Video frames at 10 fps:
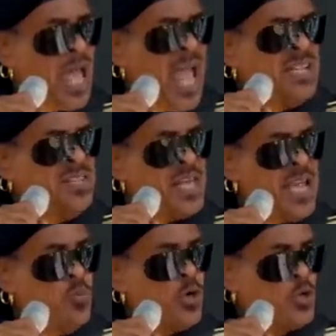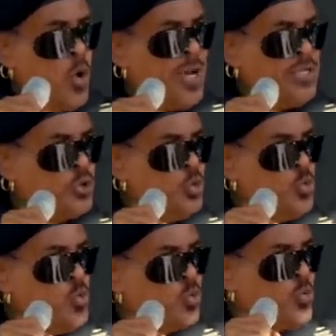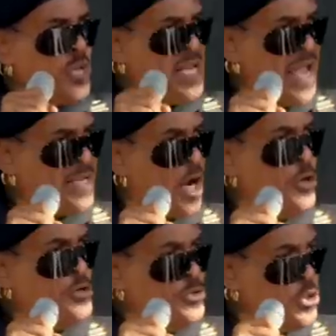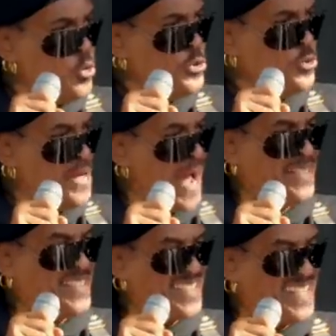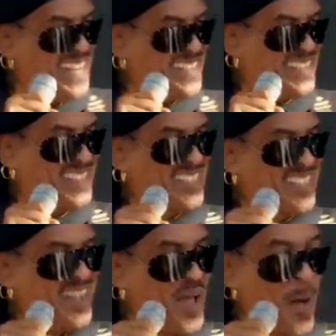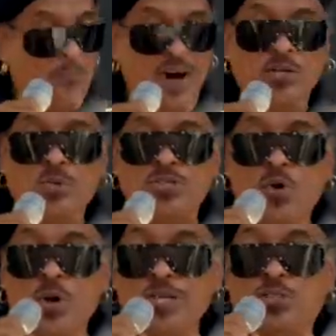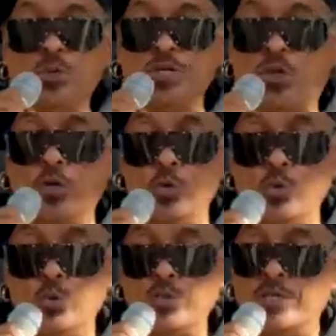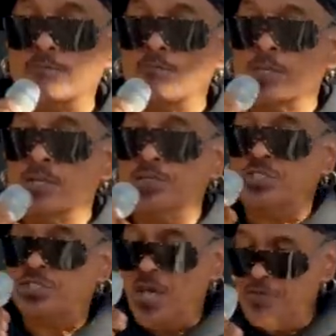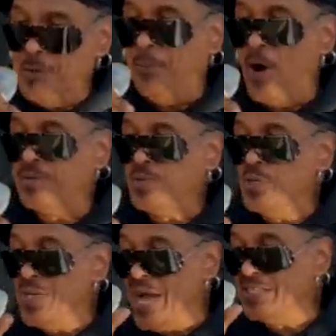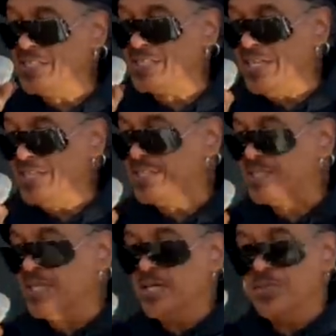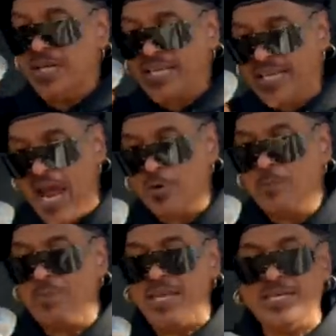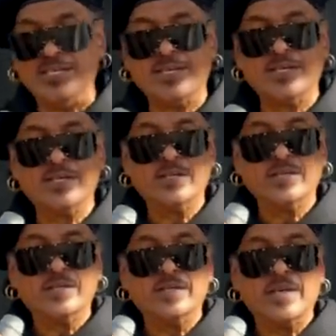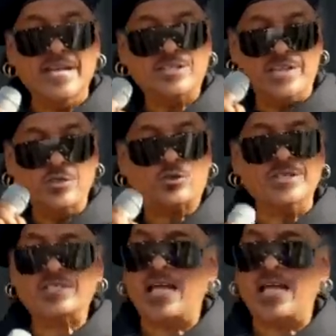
And they were going to create a new United States, but it was going to include the southern part of the United States, the Caribbean, and Central and